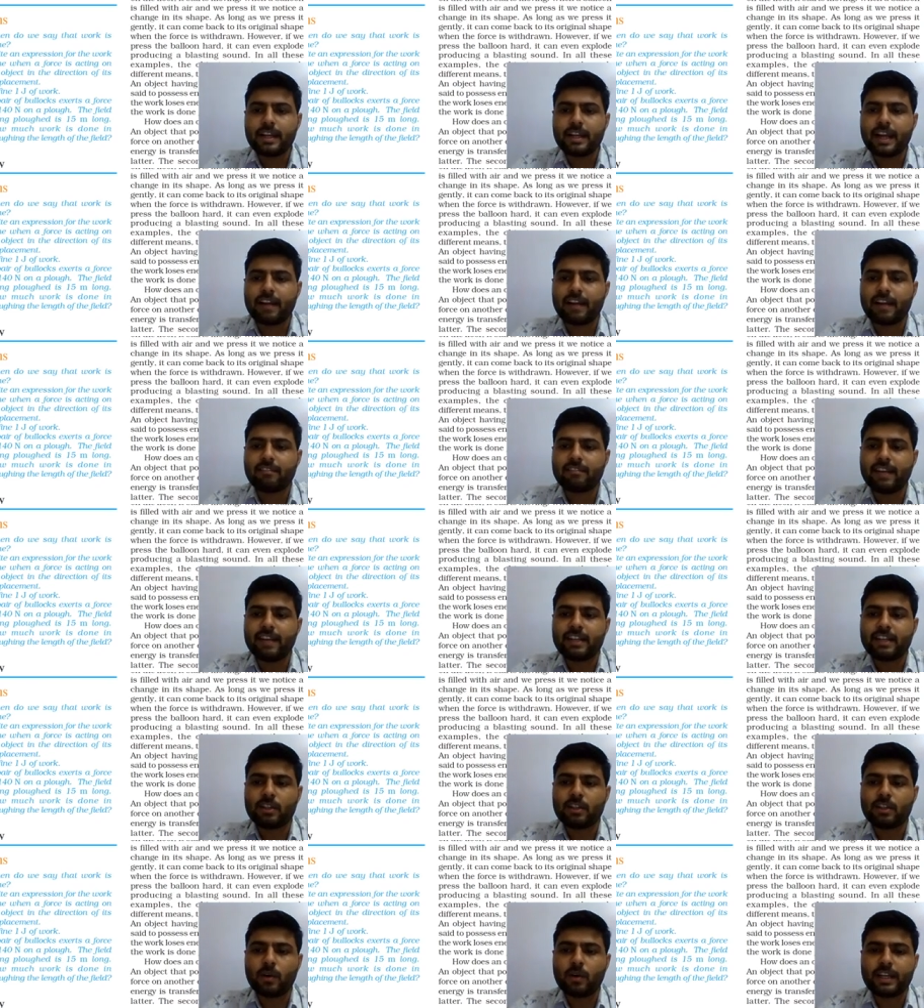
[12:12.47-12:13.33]
and
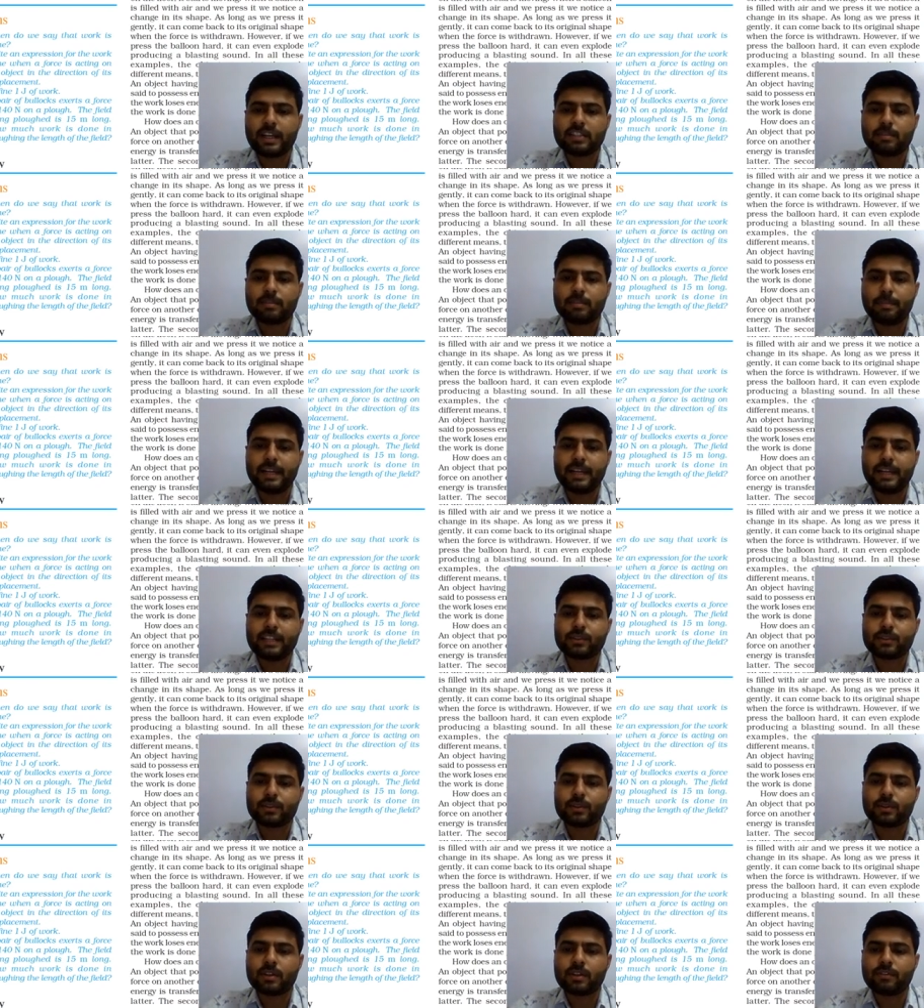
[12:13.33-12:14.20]
when toy is
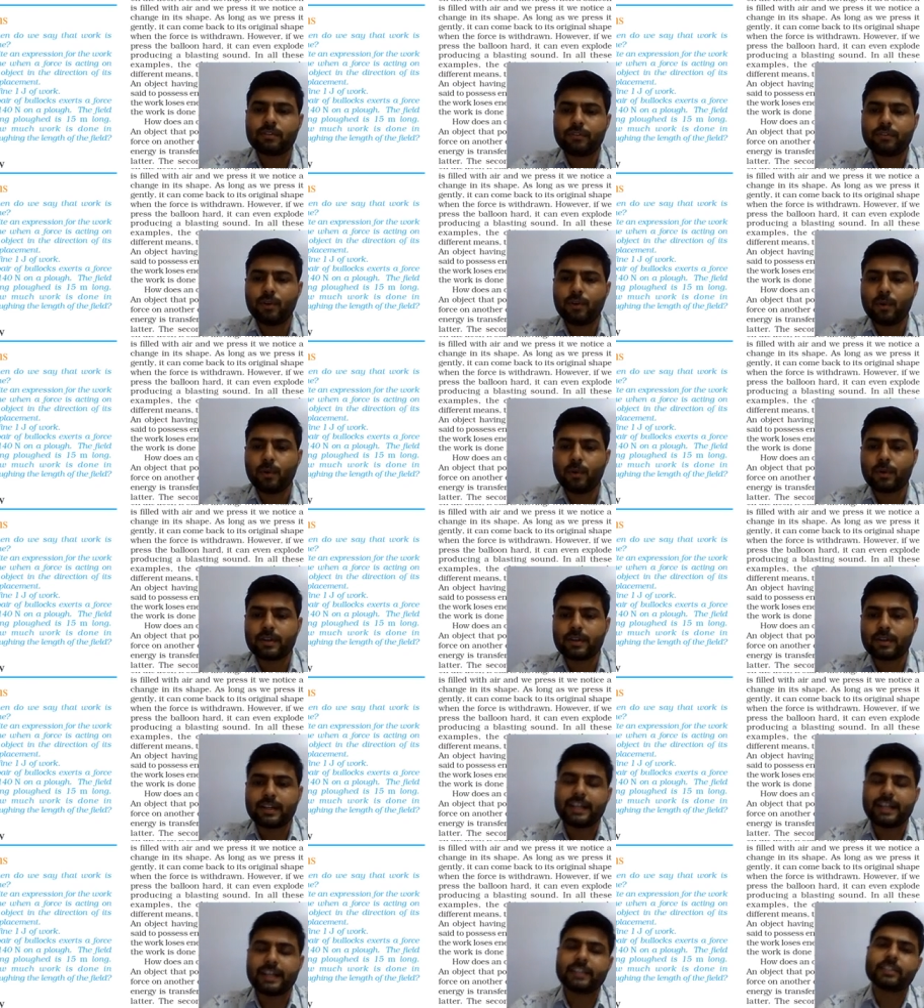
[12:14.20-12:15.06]
placed on the floor,
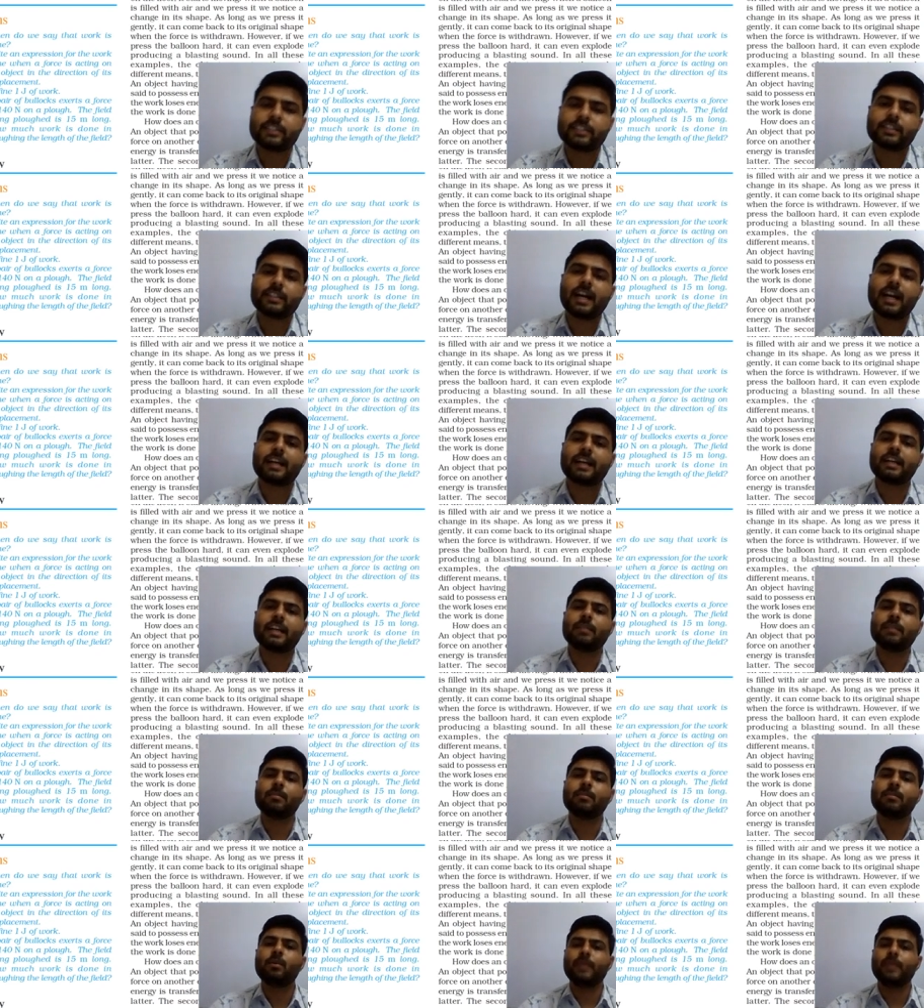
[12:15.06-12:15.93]
it started
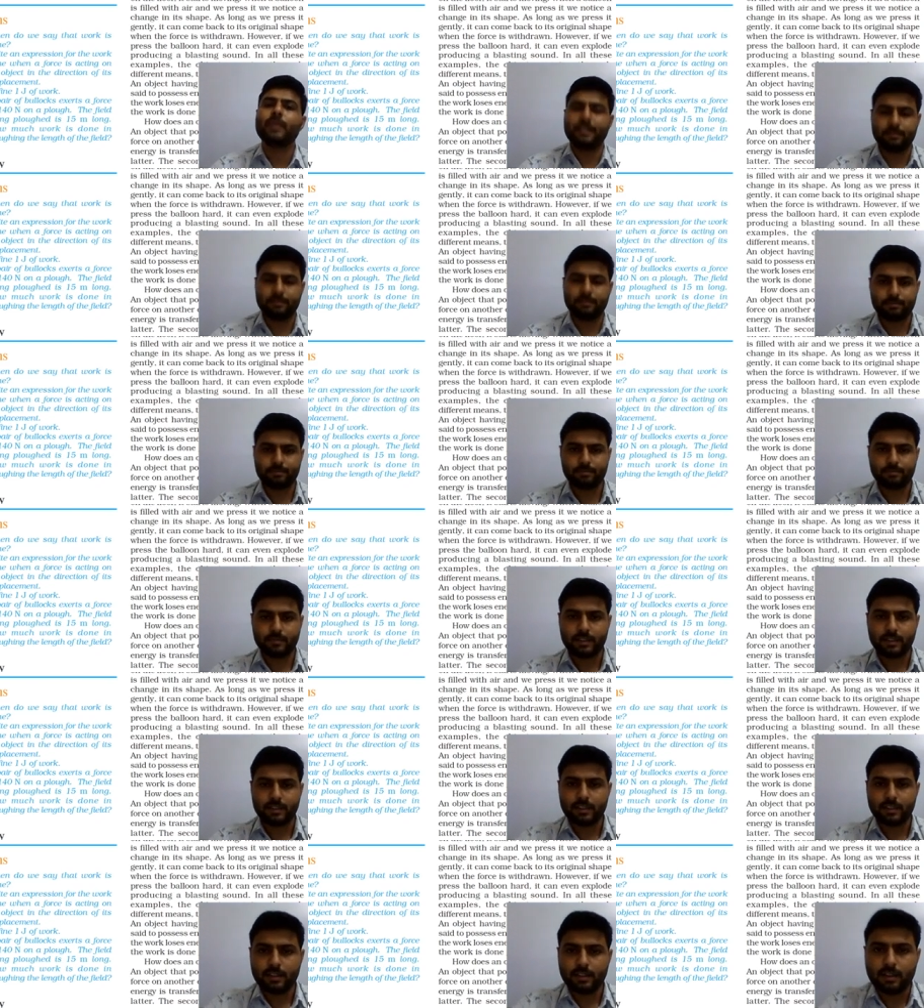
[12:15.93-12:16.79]
moving
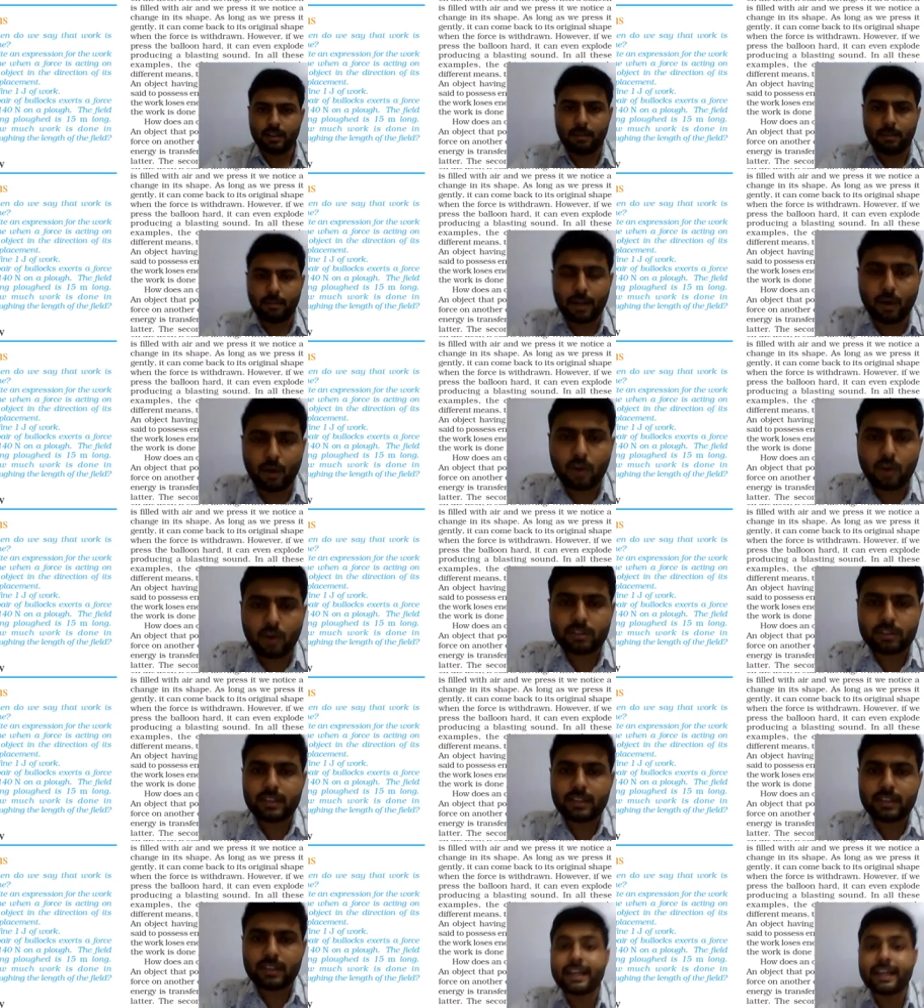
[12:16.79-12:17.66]

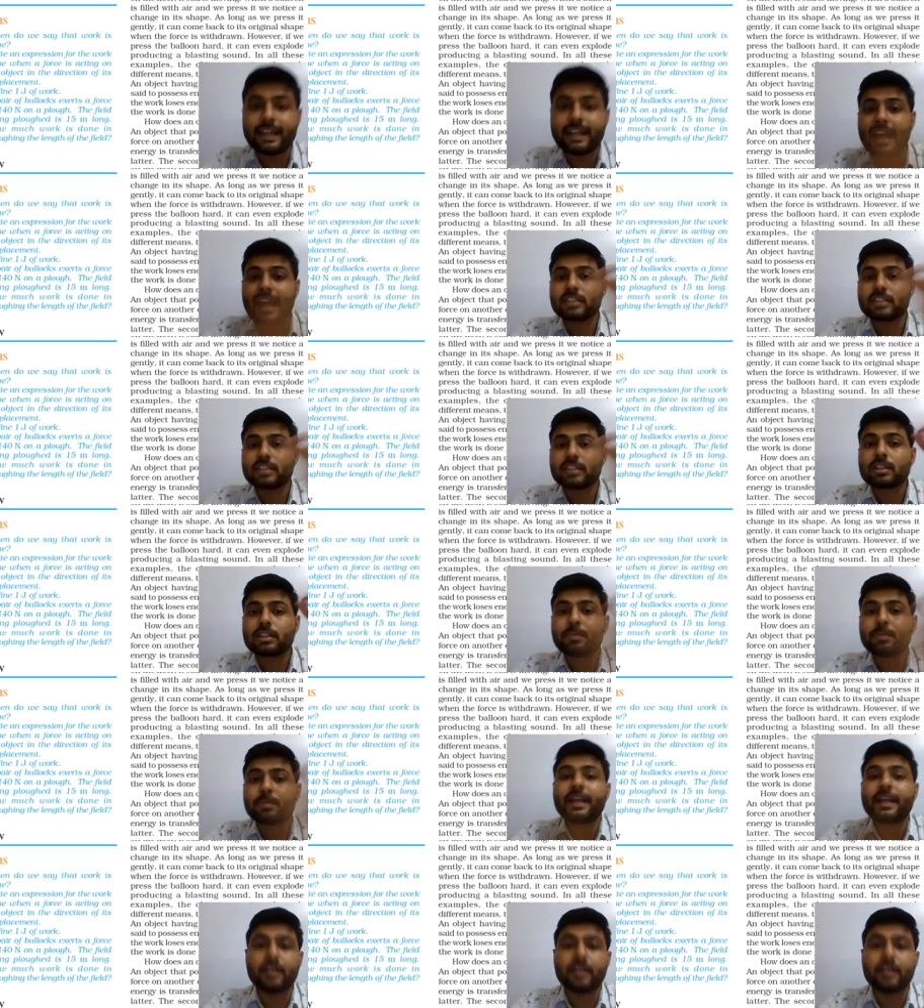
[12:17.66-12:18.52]
because it has
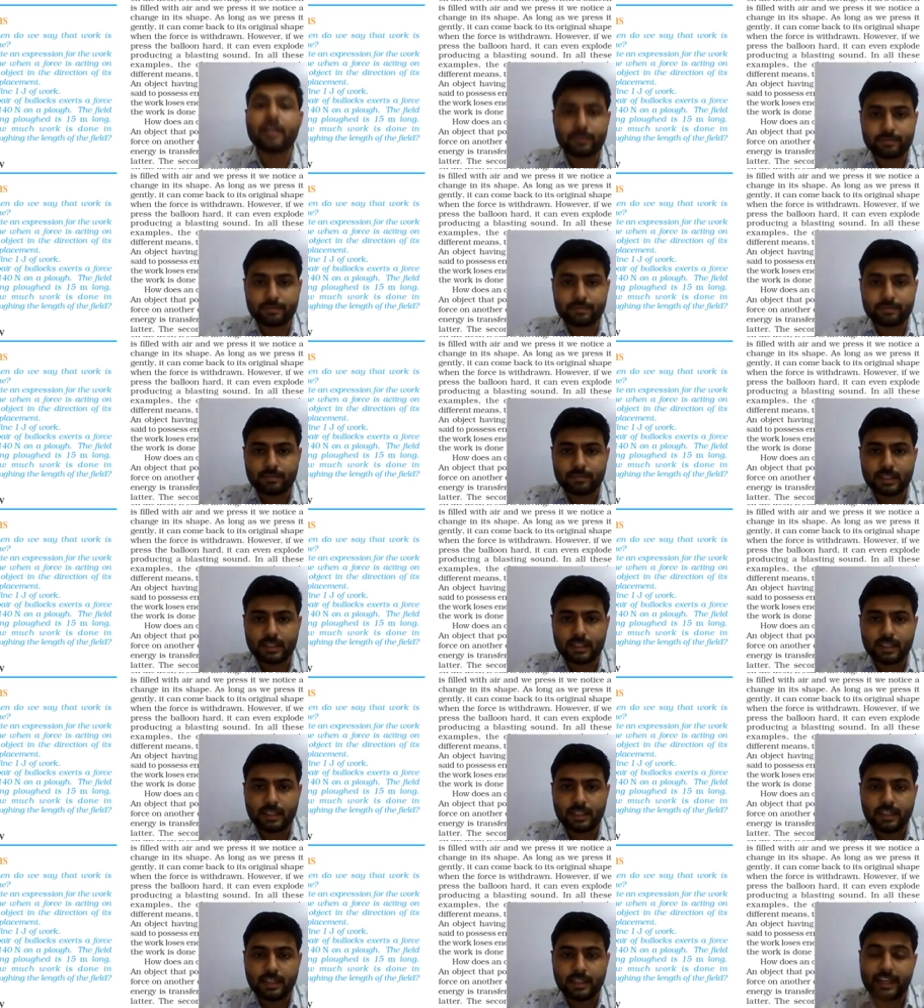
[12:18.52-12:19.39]
spring.
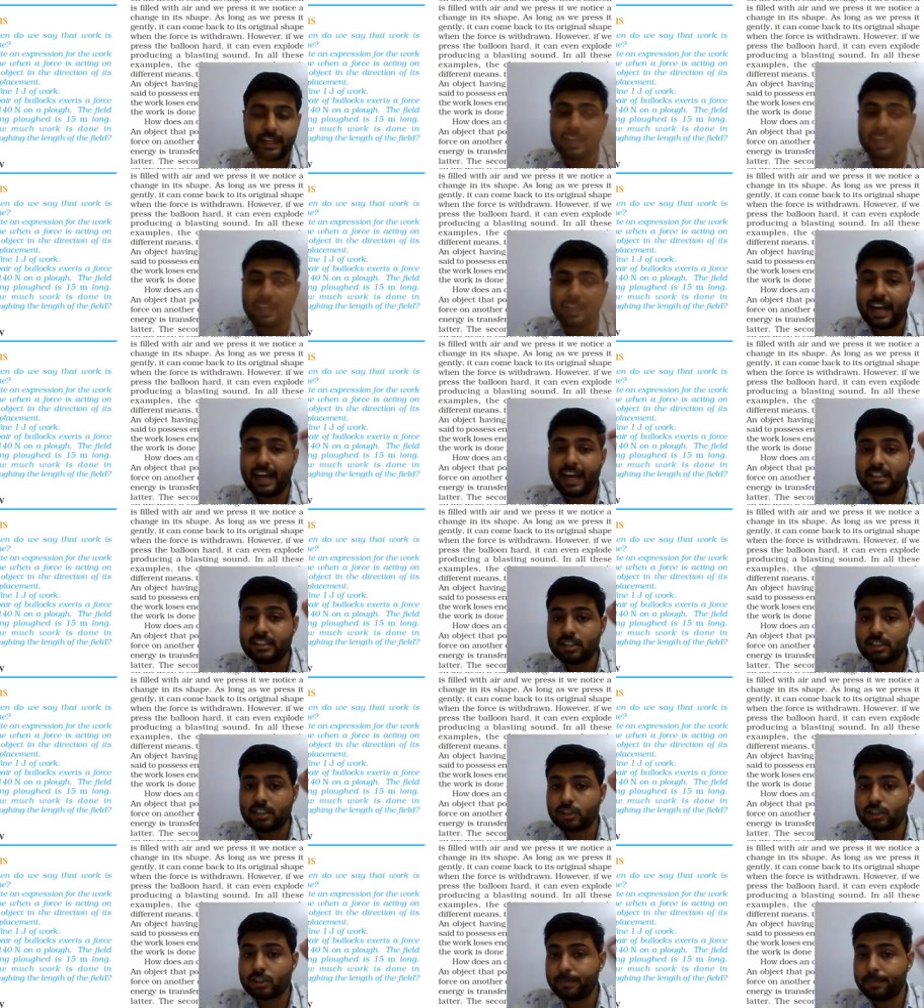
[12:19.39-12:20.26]
It has
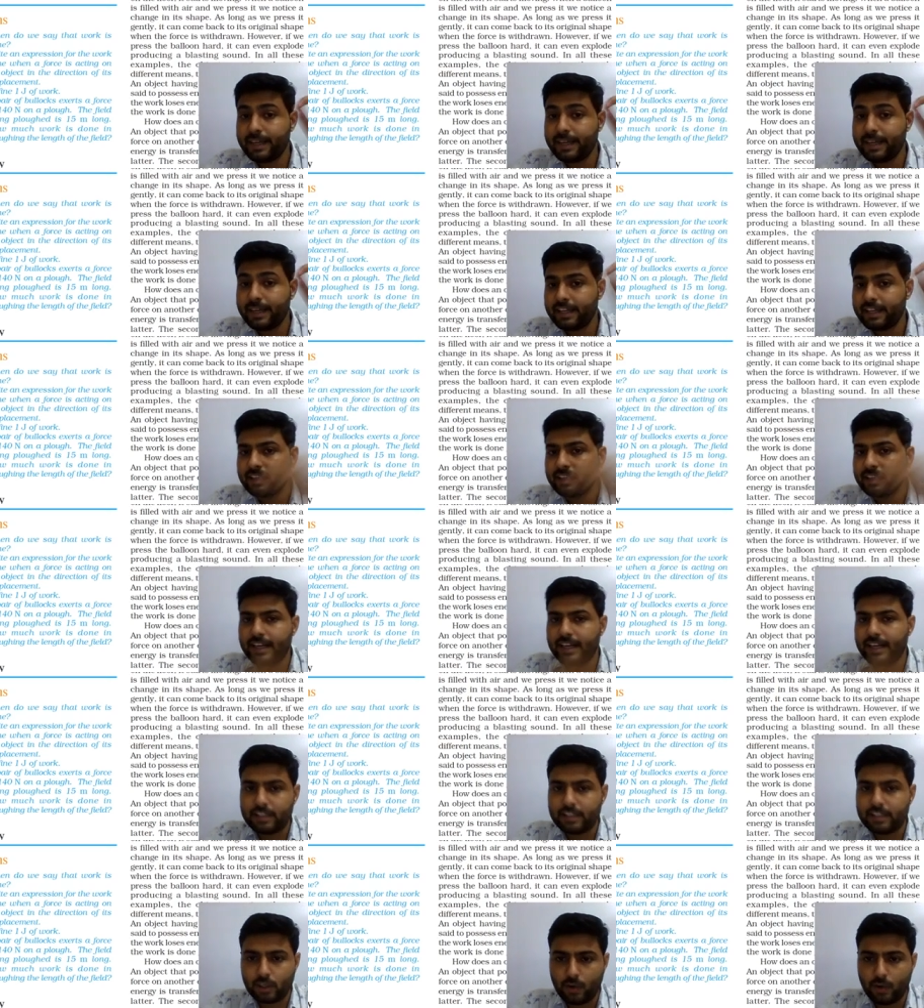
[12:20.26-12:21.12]
spring in
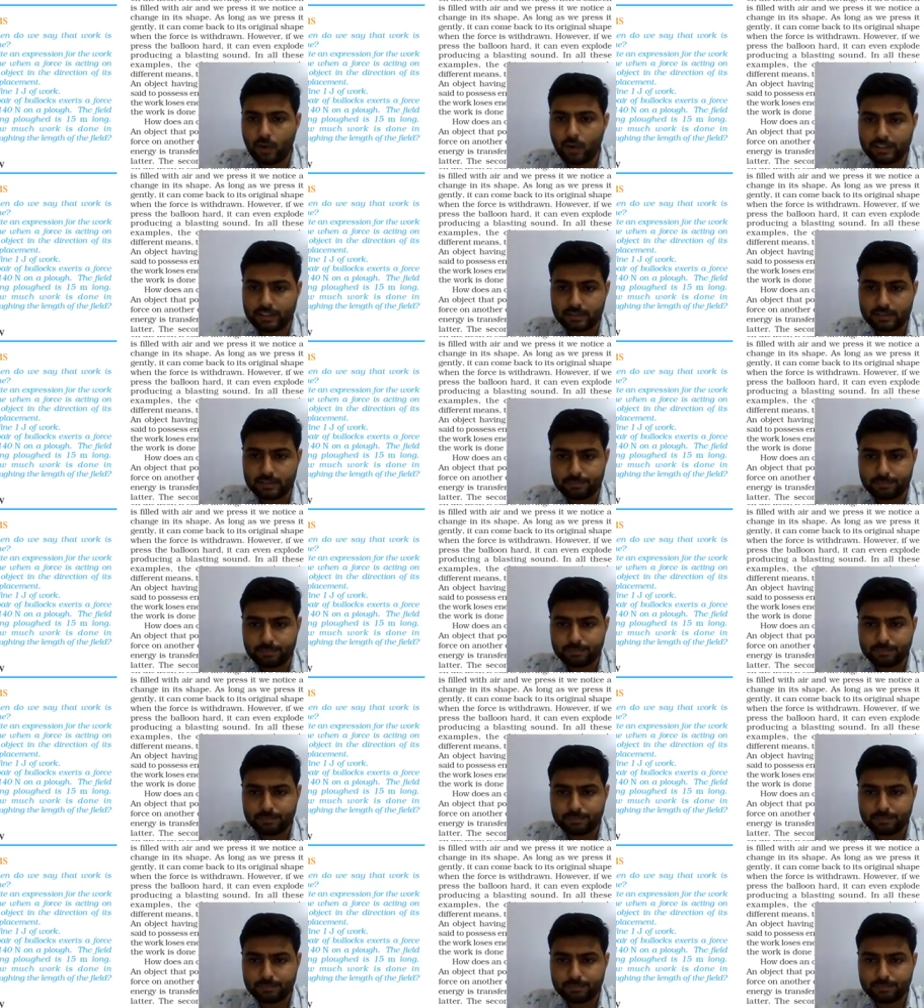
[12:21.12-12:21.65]
that toys.